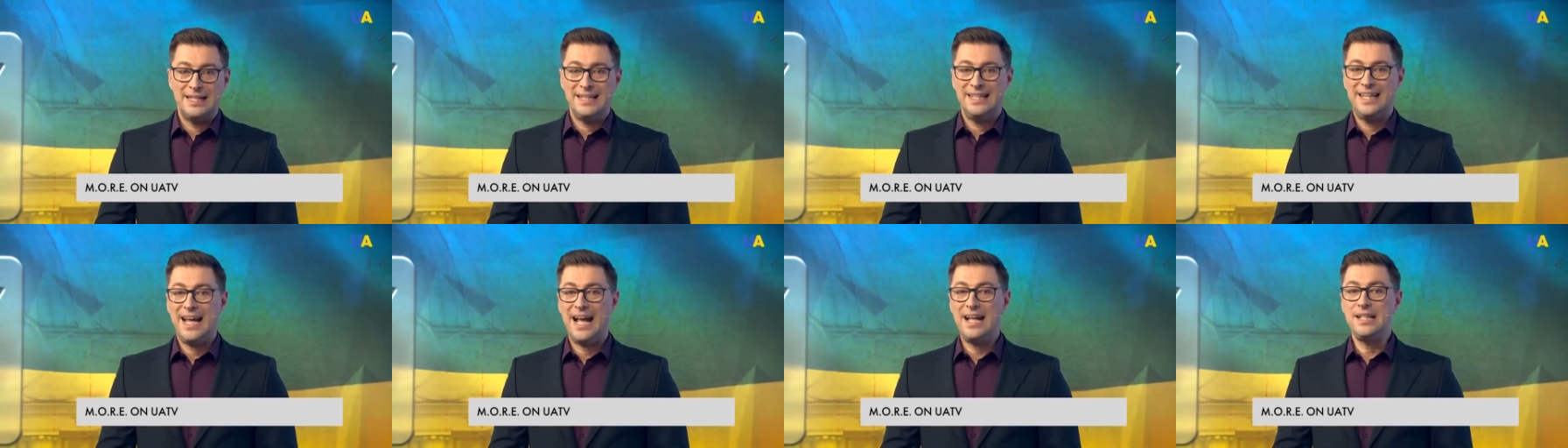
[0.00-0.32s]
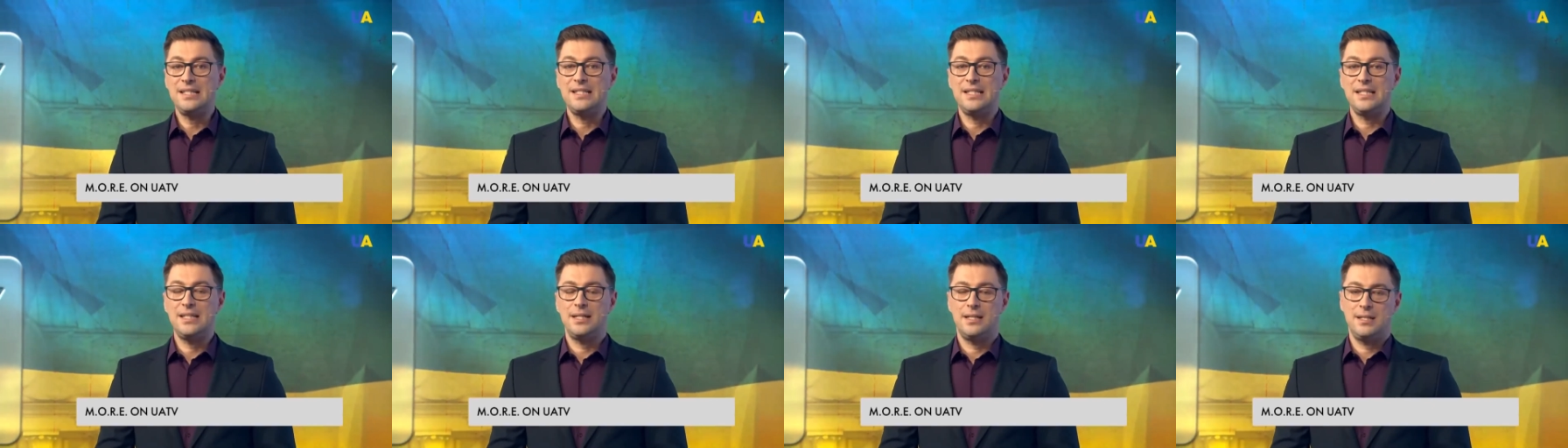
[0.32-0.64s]
The
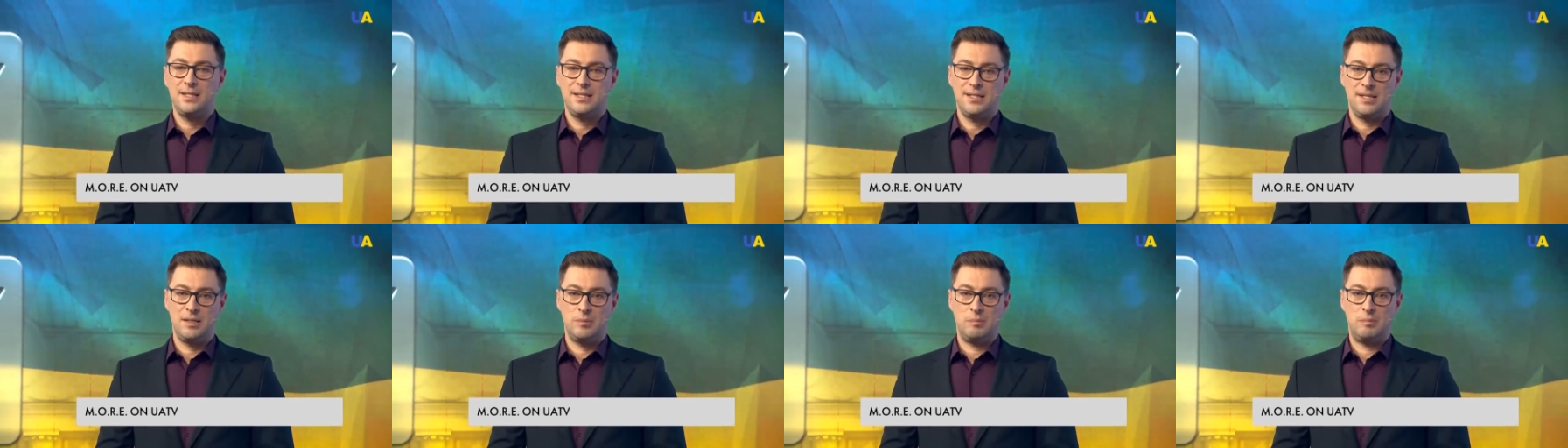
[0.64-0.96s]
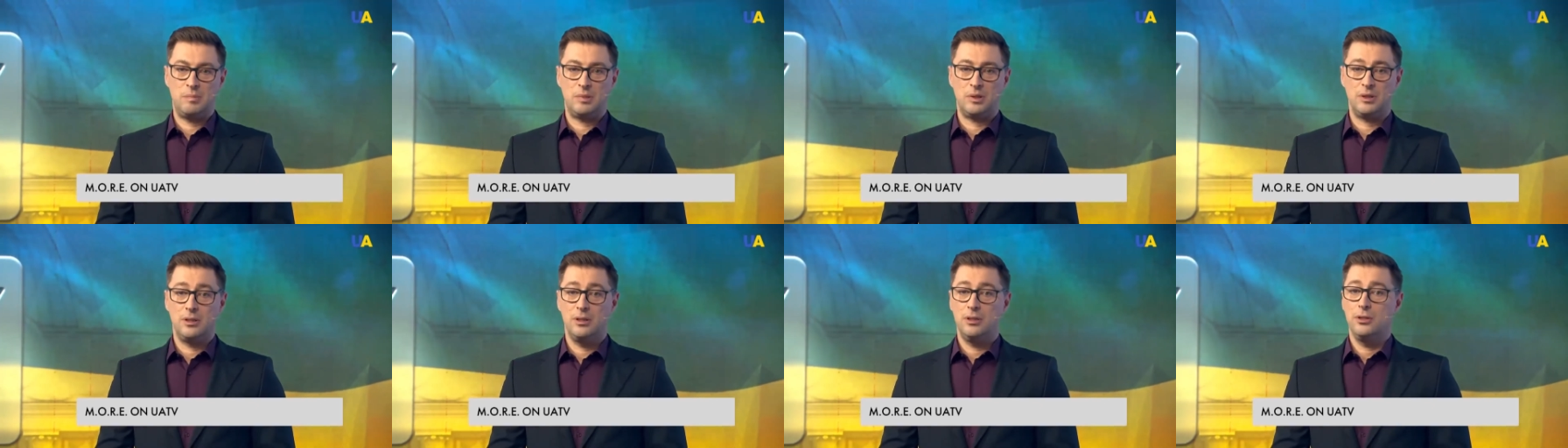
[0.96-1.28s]
answer is
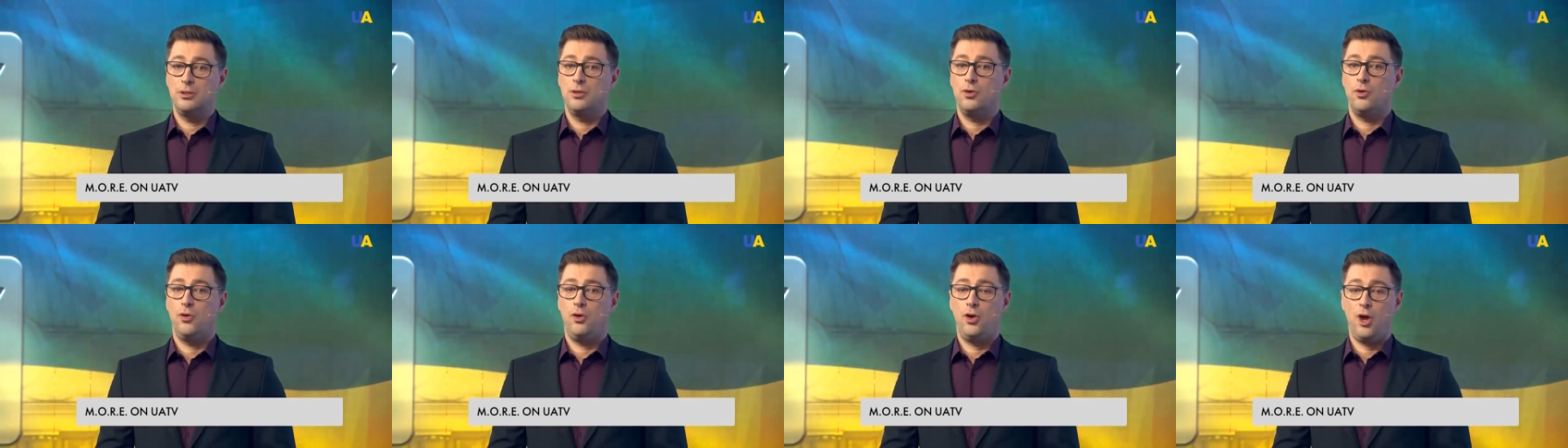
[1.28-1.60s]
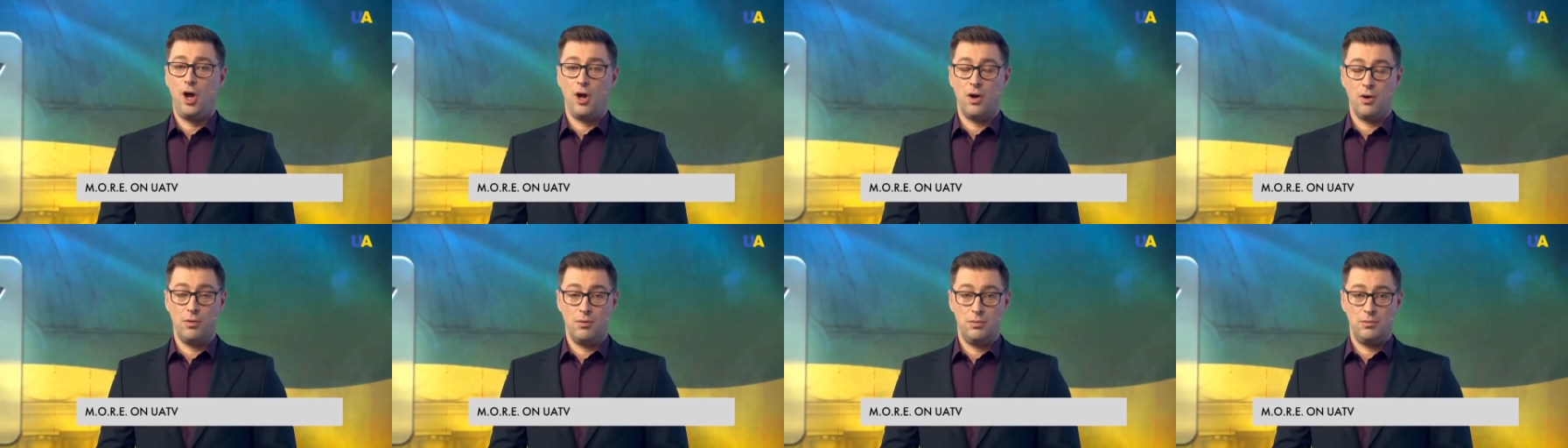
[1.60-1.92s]
simple.
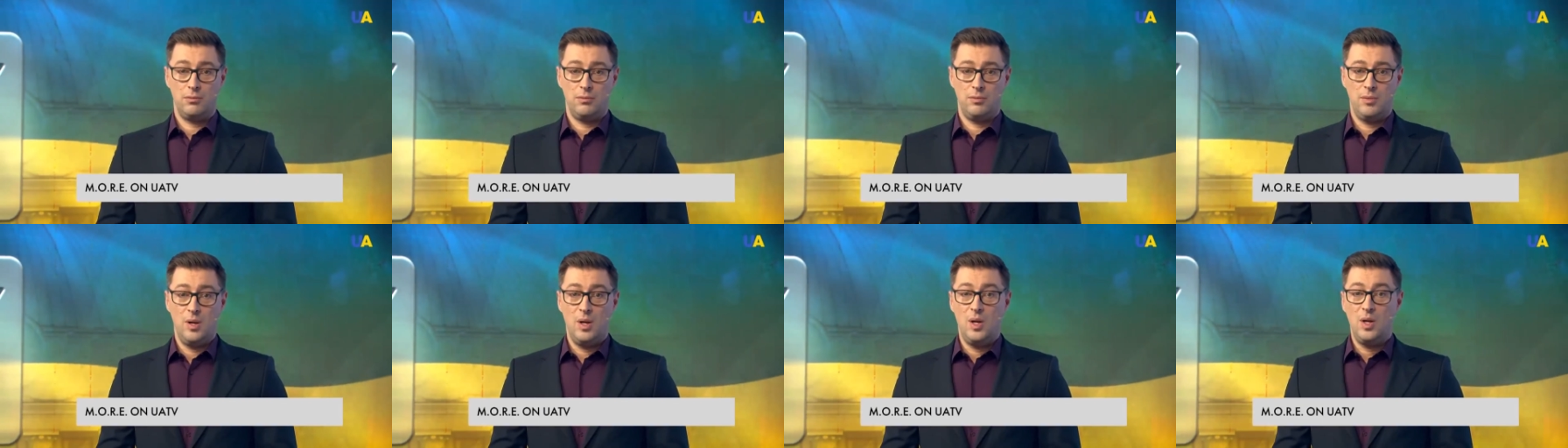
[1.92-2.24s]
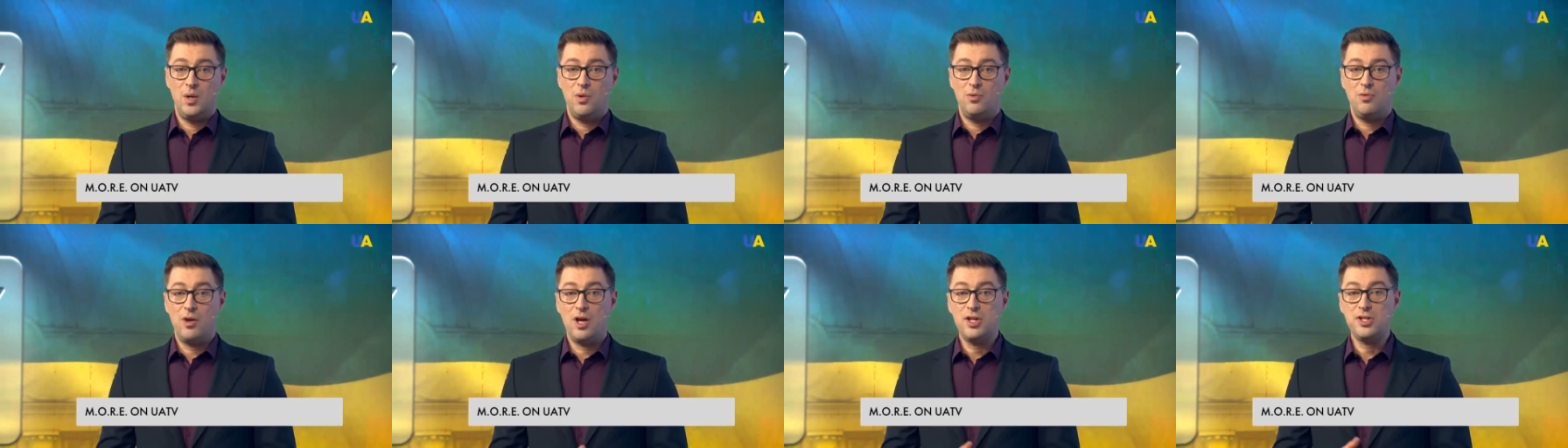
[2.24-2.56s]
No,
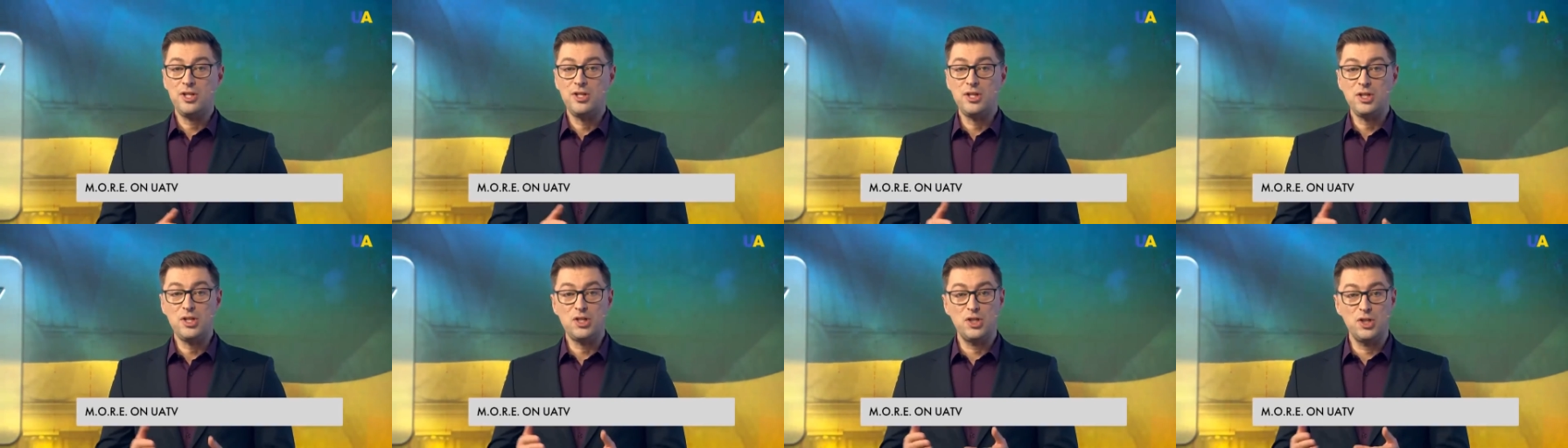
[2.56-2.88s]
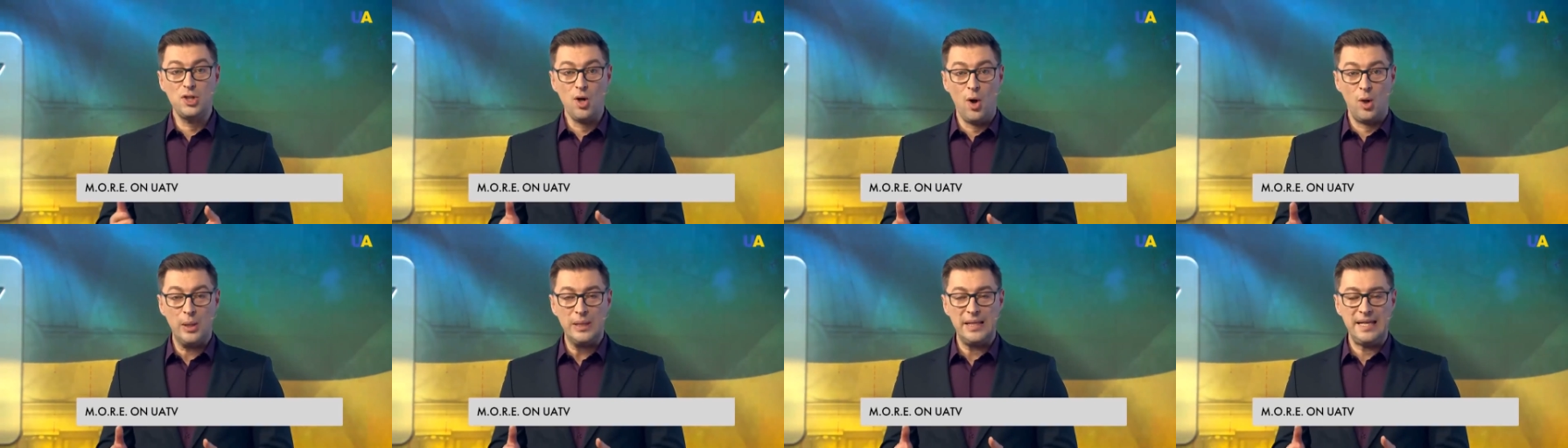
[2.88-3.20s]
Russia does
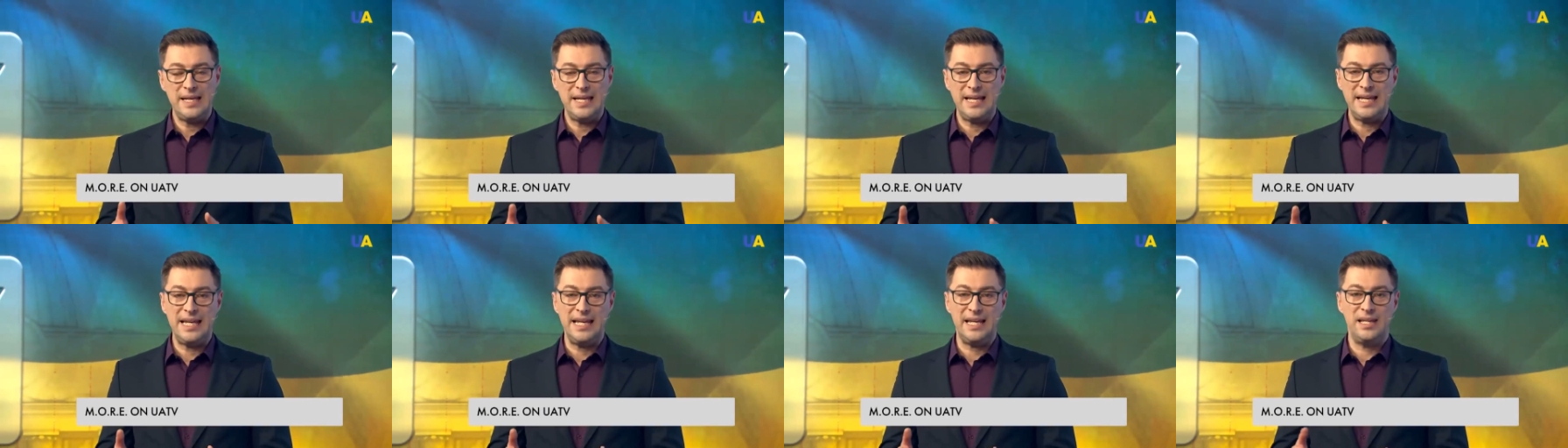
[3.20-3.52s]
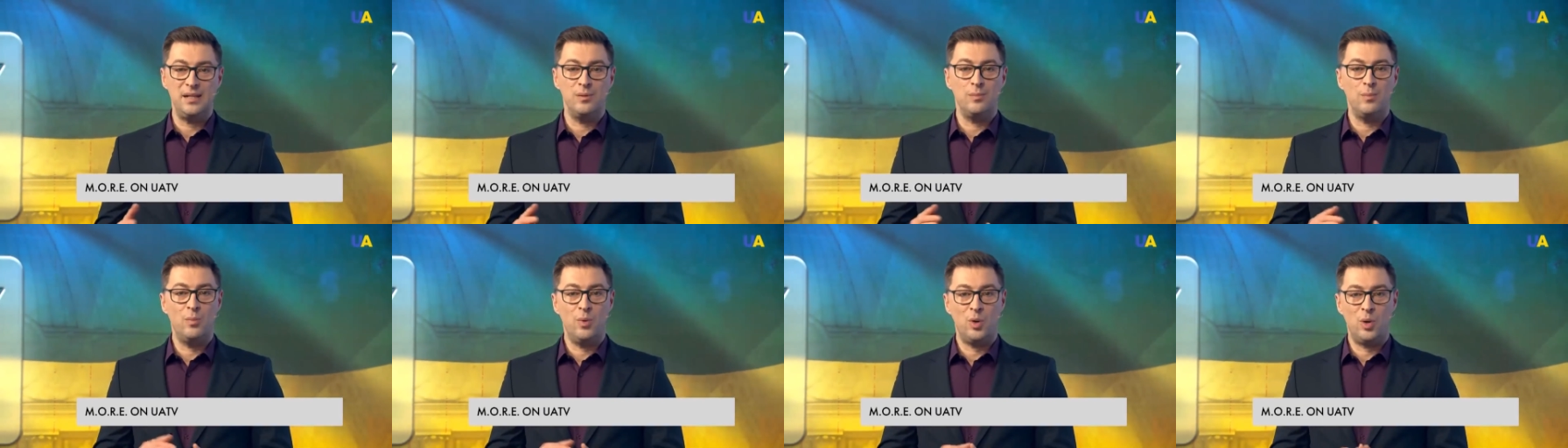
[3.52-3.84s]
not
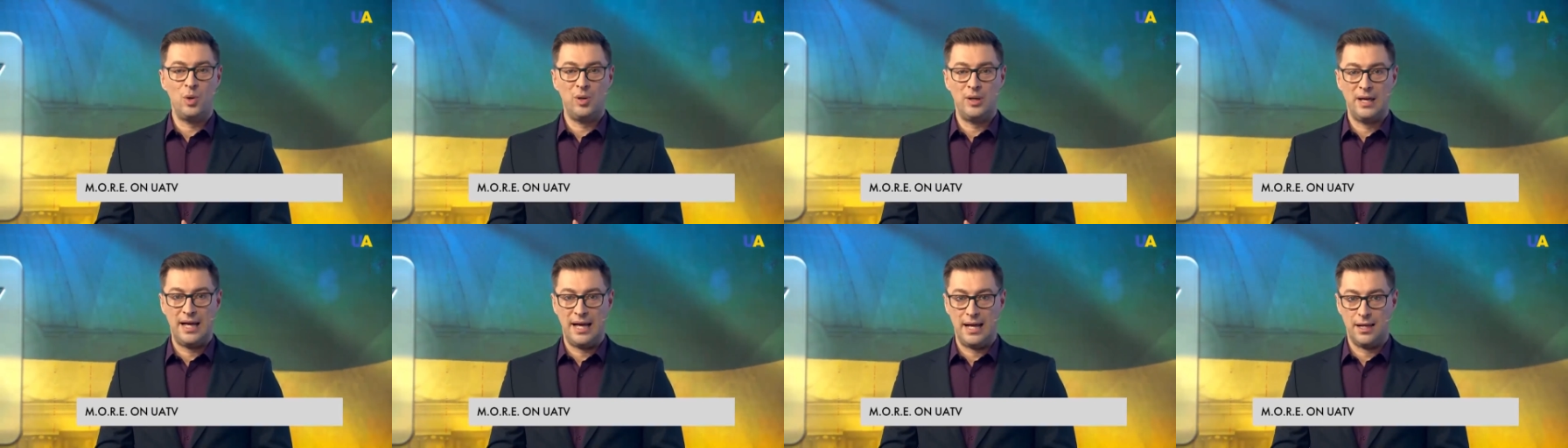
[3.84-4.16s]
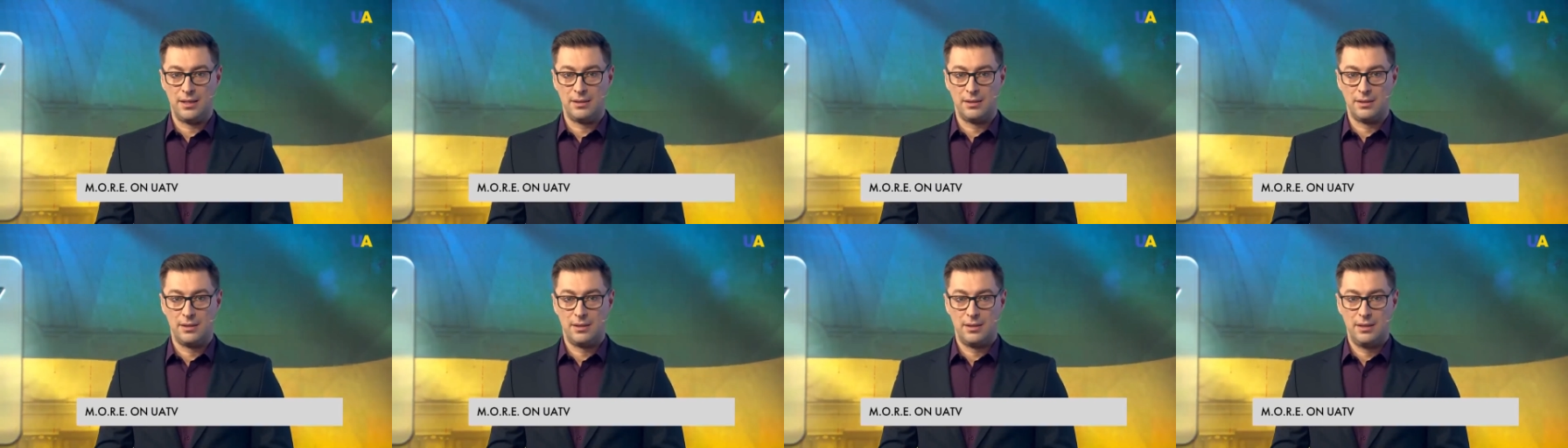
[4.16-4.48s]
need more land.